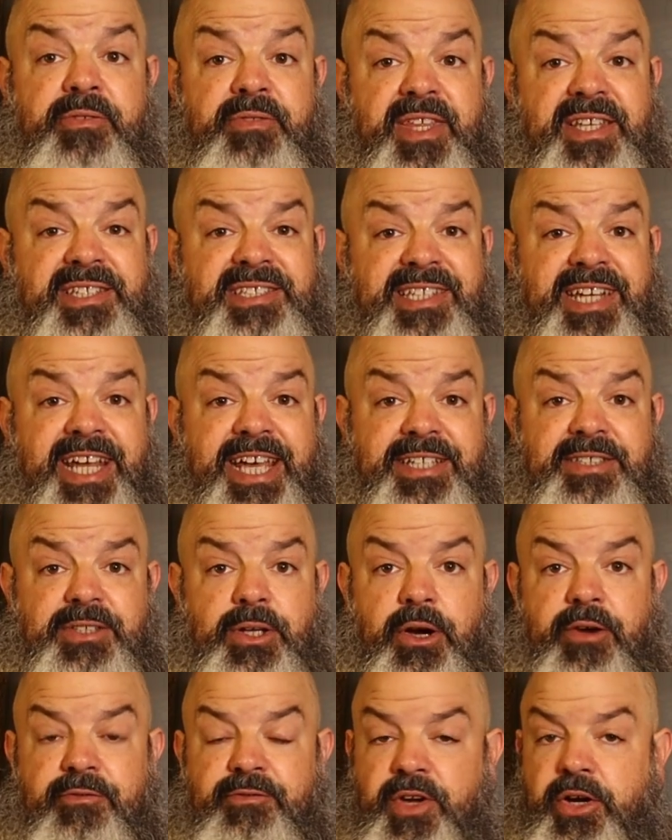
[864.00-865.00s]
of these snakes
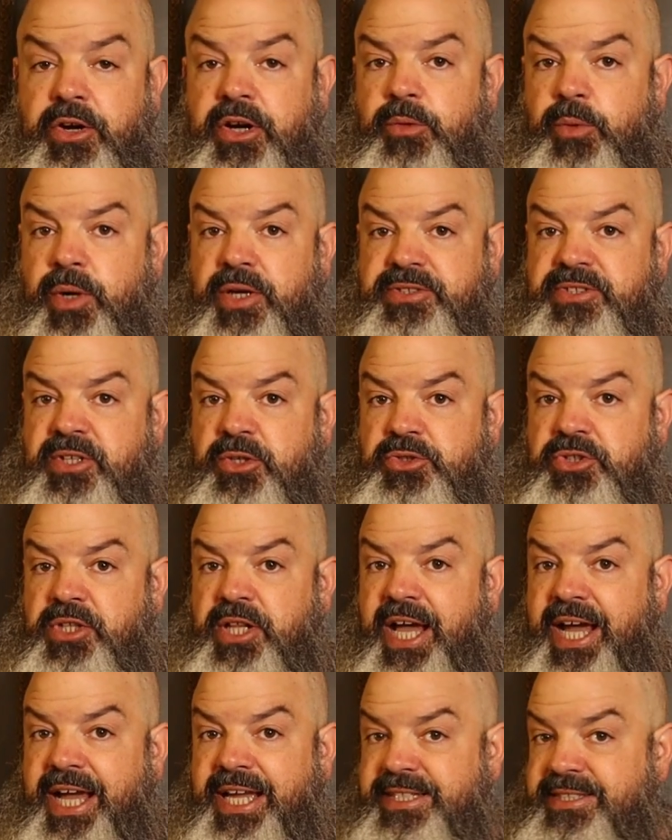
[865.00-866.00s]
are very well
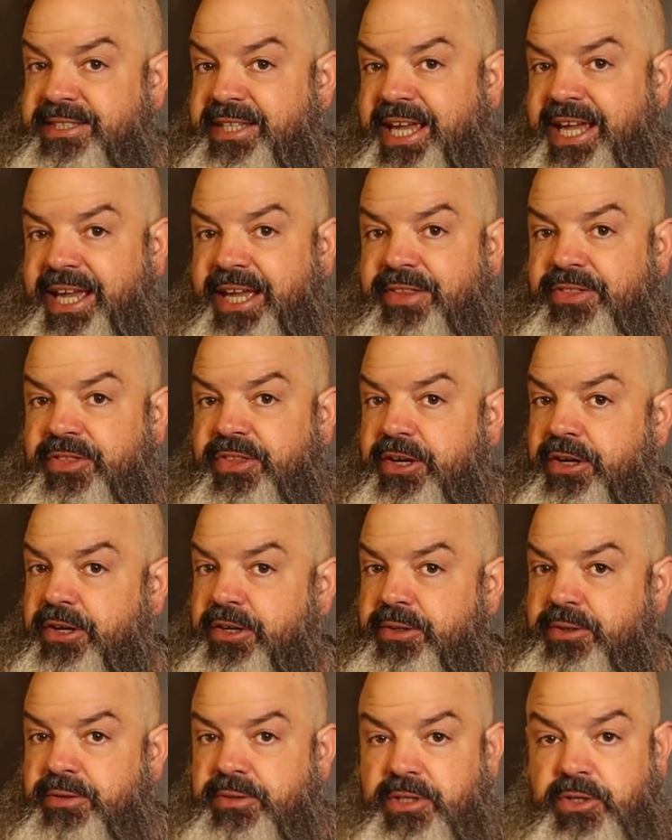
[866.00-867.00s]
socialized, and
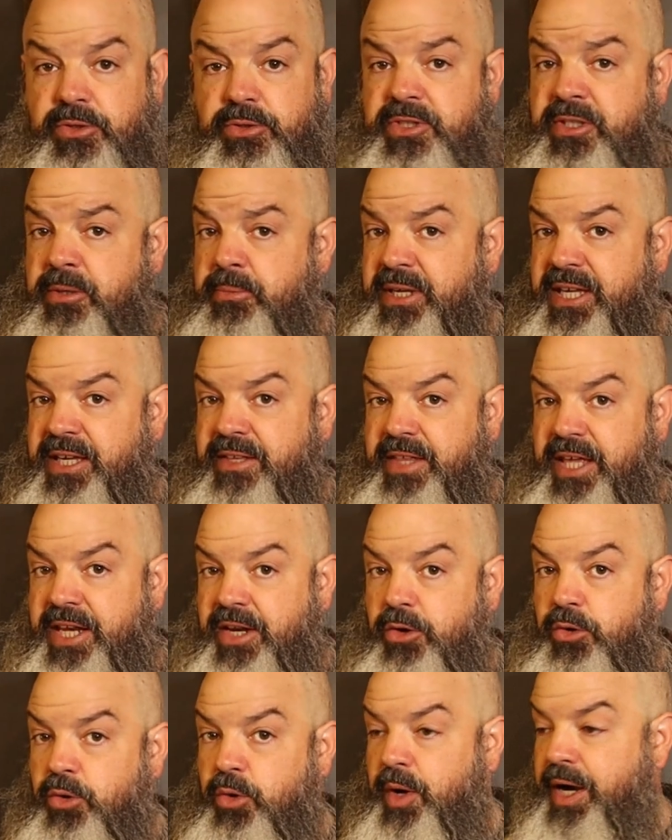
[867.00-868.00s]
they're used to me. They
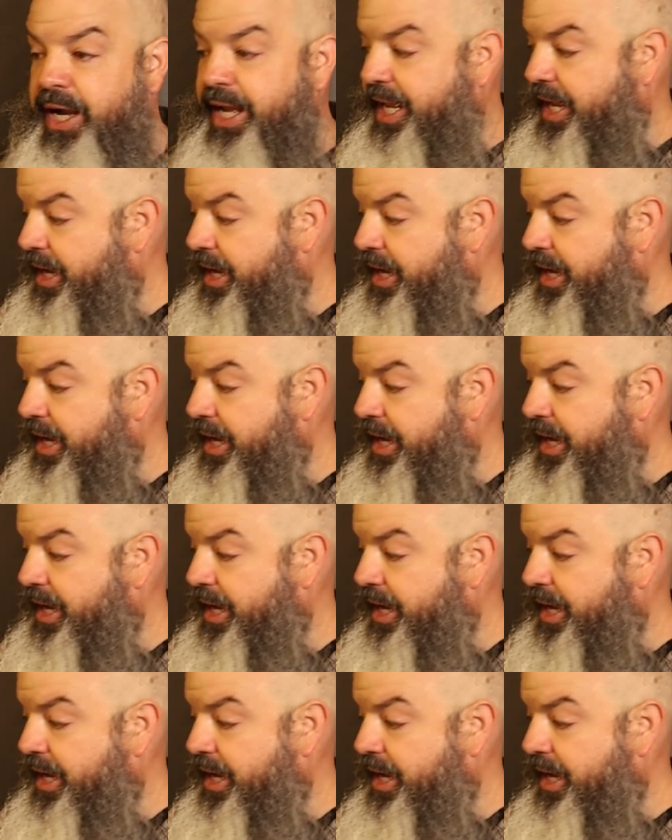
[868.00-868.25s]
know who I